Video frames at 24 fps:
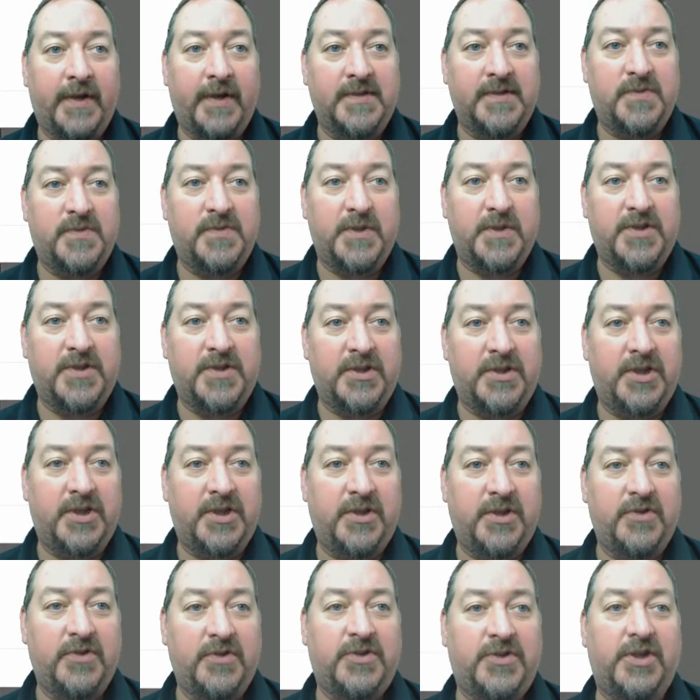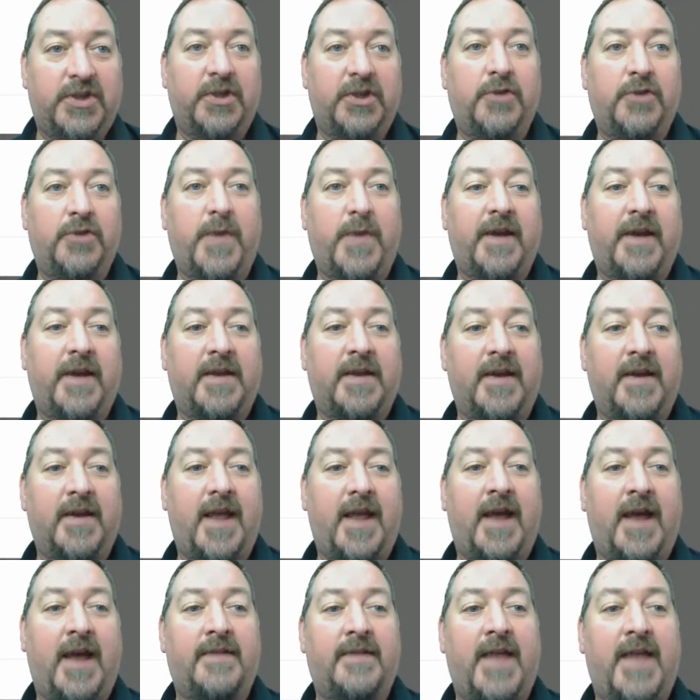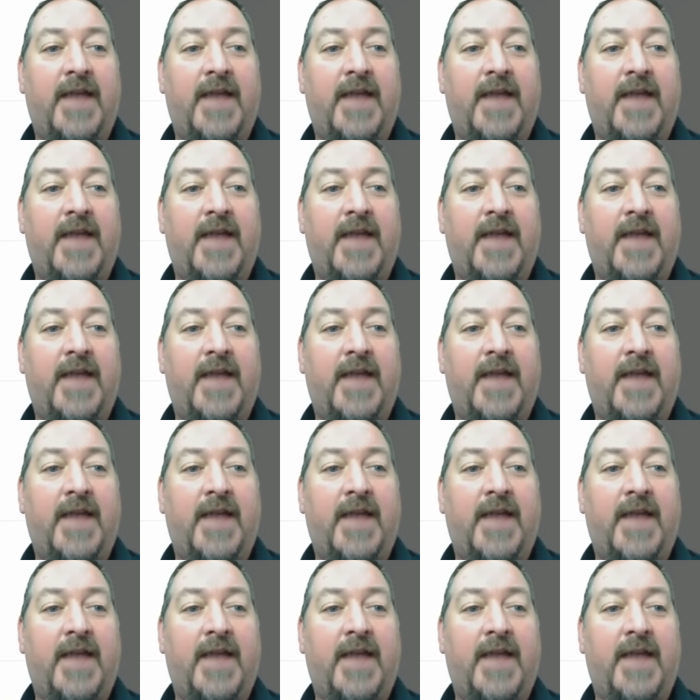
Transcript: and switch it to YouTube. I can add